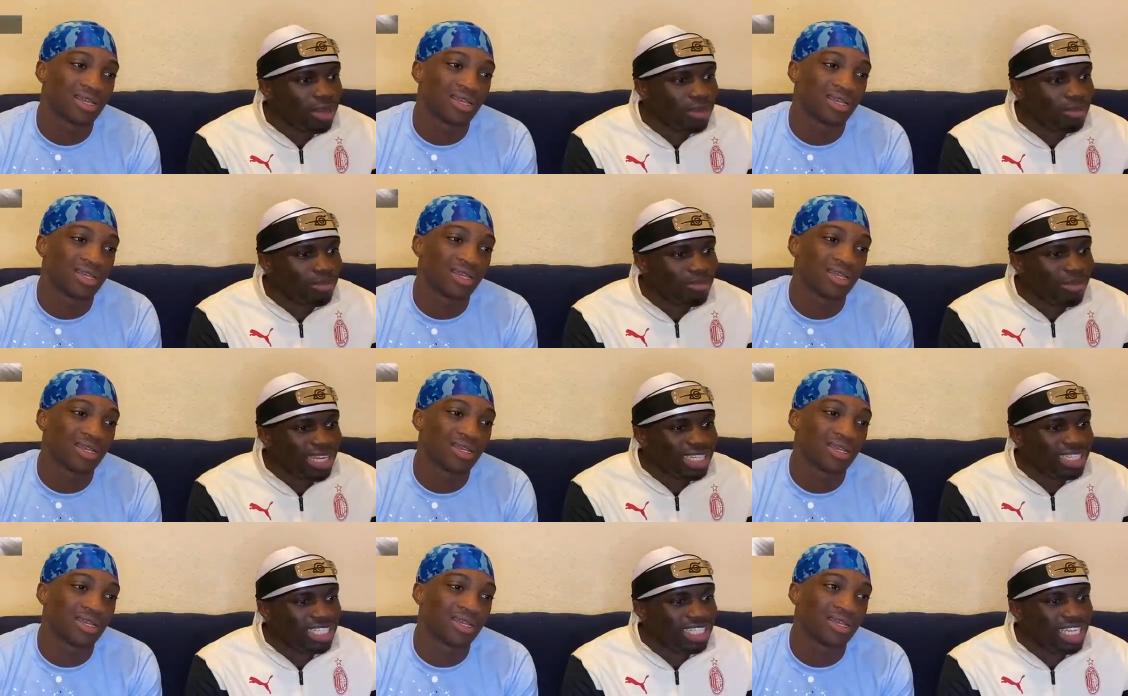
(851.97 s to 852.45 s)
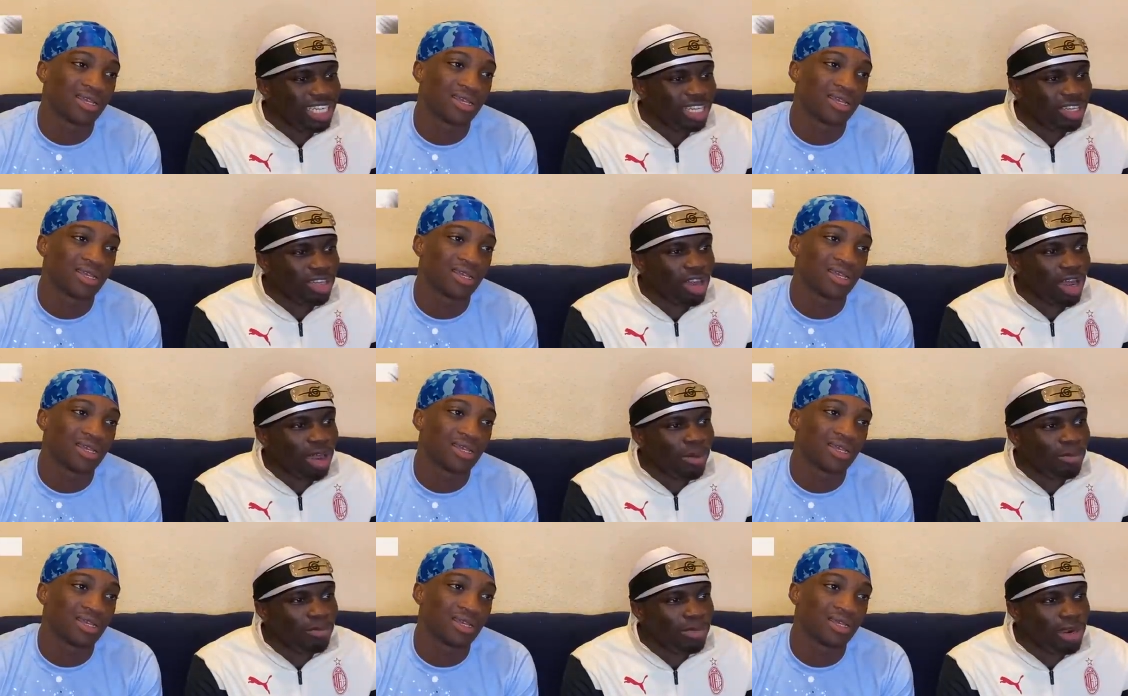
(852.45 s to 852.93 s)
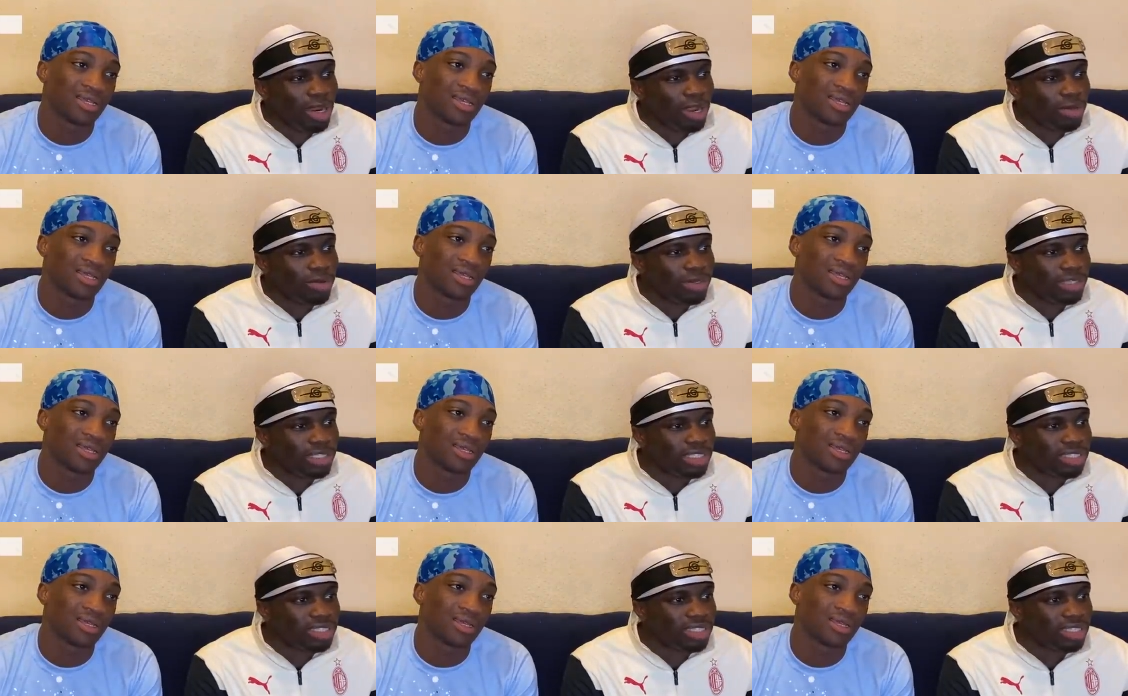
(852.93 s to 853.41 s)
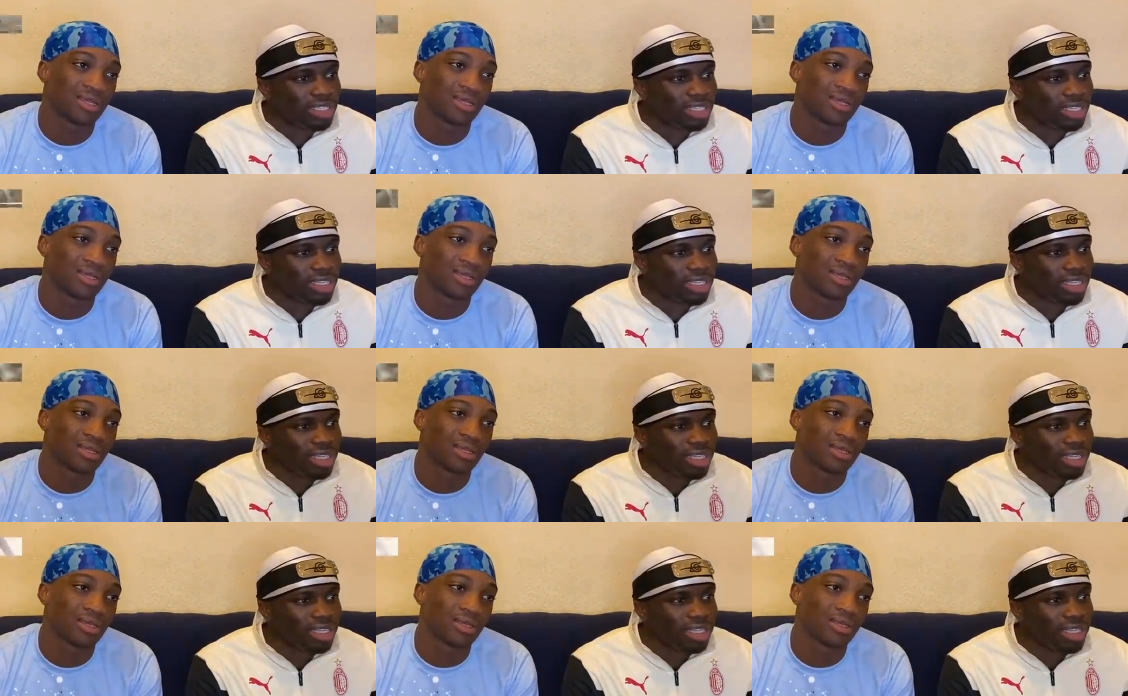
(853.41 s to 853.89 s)
Speaker 1: Machine gun blows.
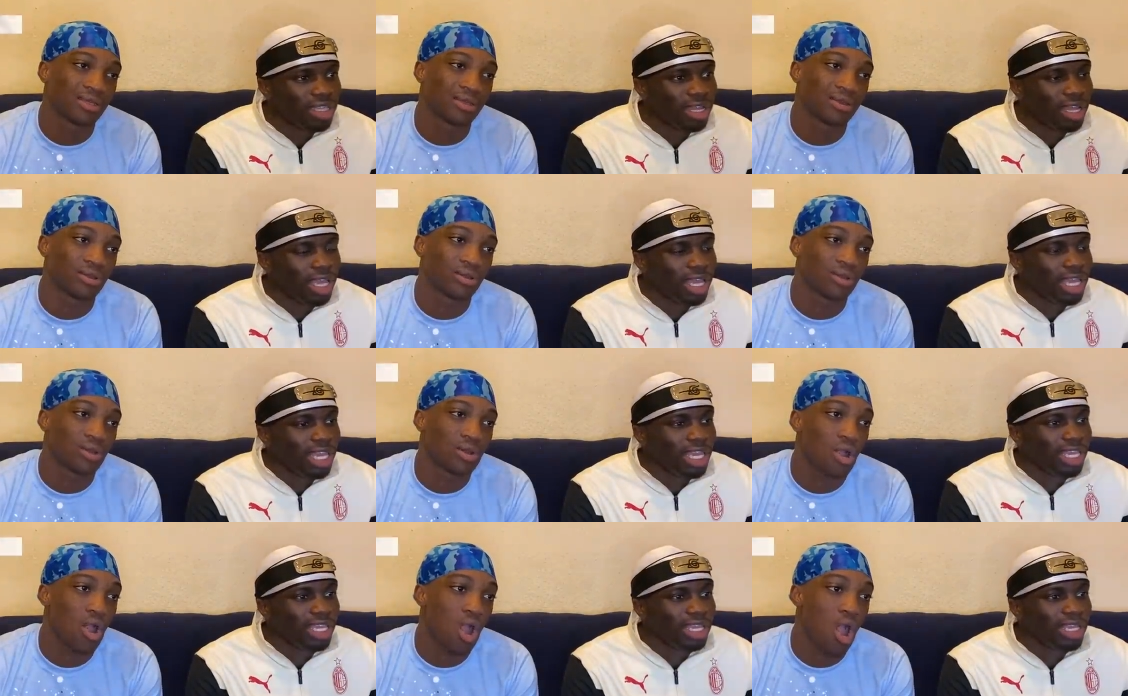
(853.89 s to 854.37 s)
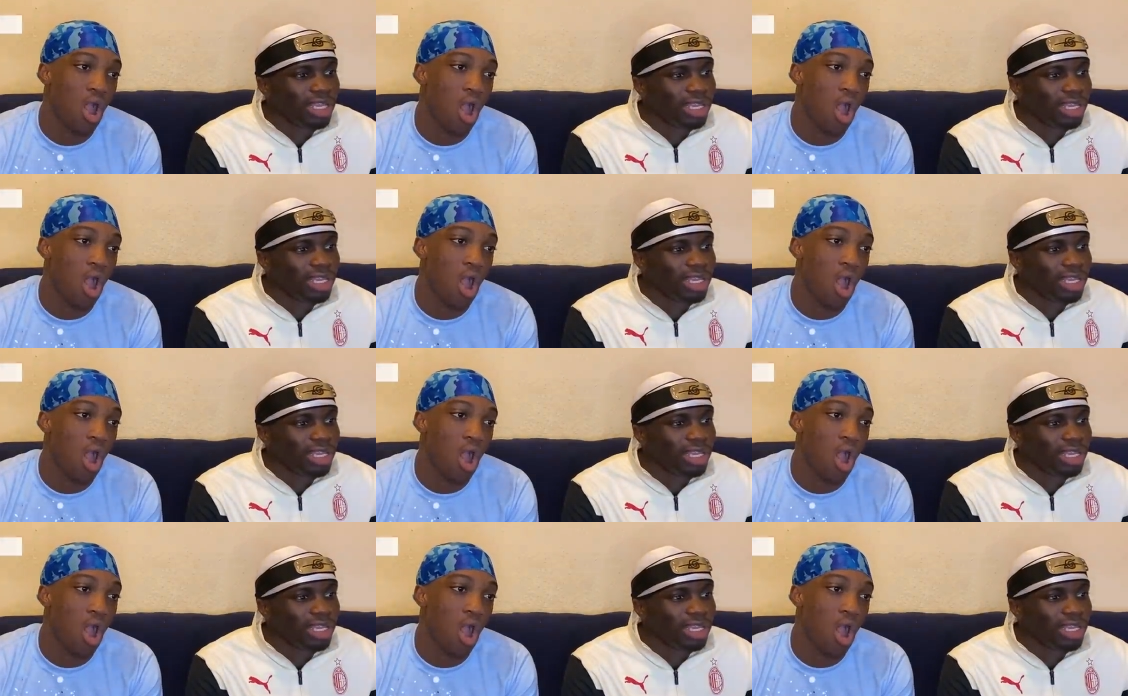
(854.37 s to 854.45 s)
Hey.